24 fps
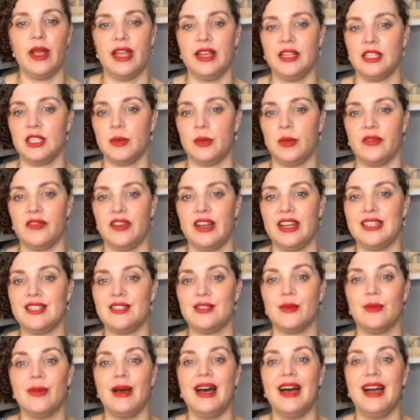to provide
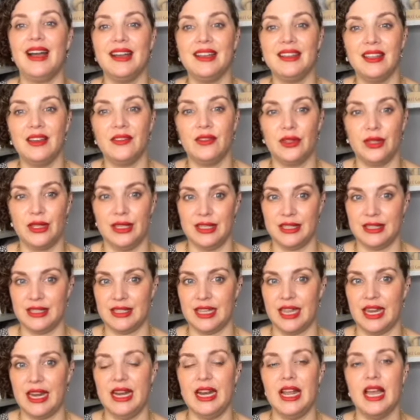some high level
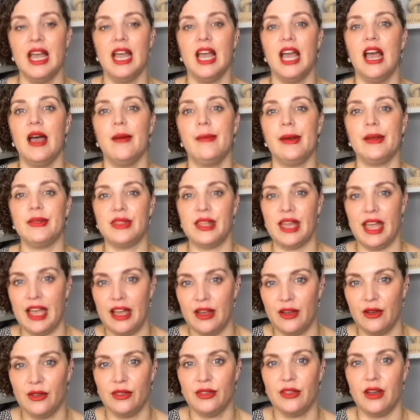insight about the
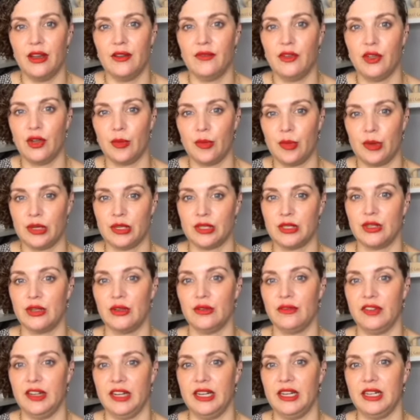health of your personal
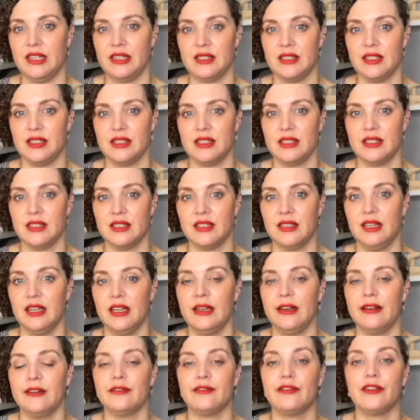finances.
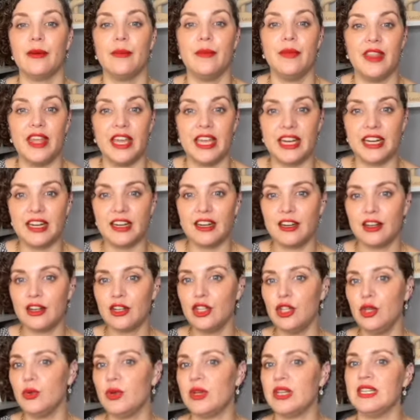From there,
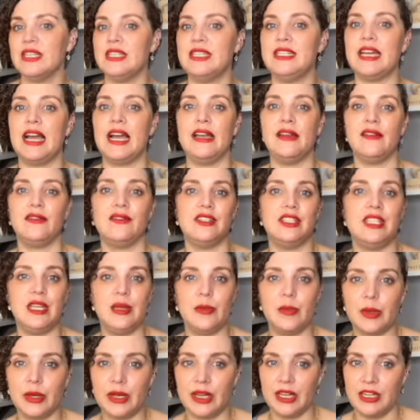you can dive
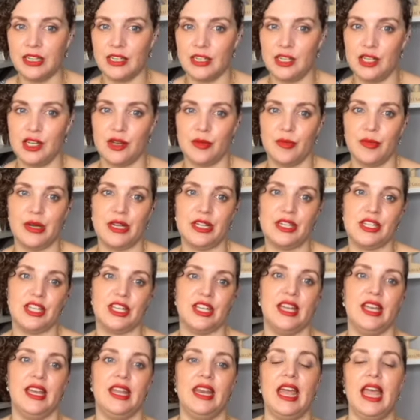deeper into your
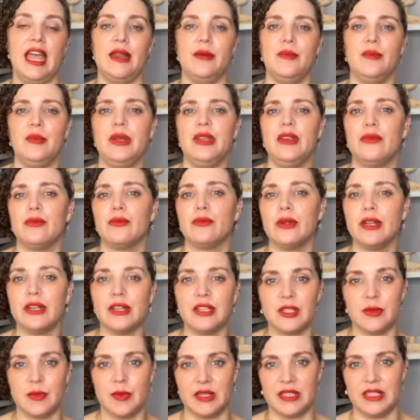budget and be real
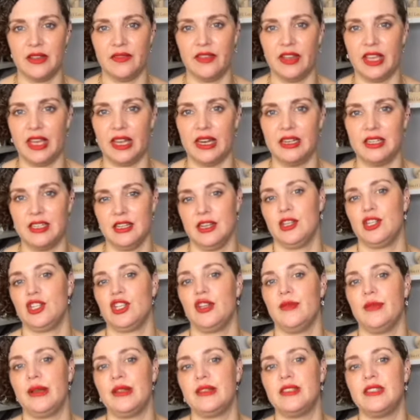specific and intentional
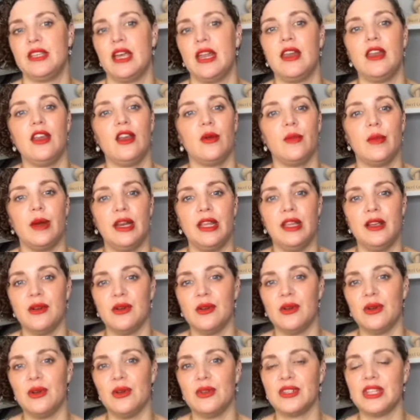about setting your money
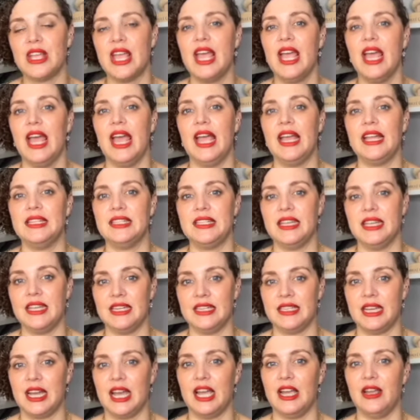goals and take
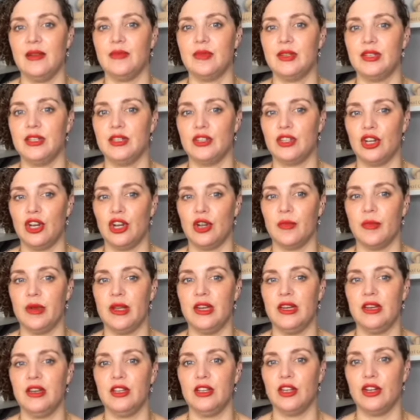time to
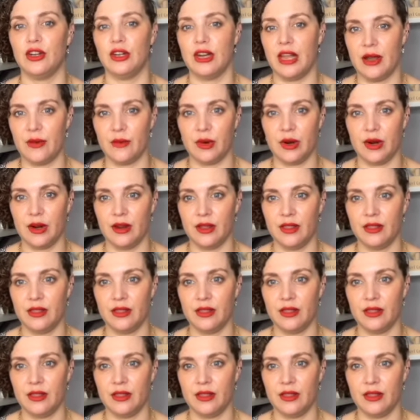determine your net worth.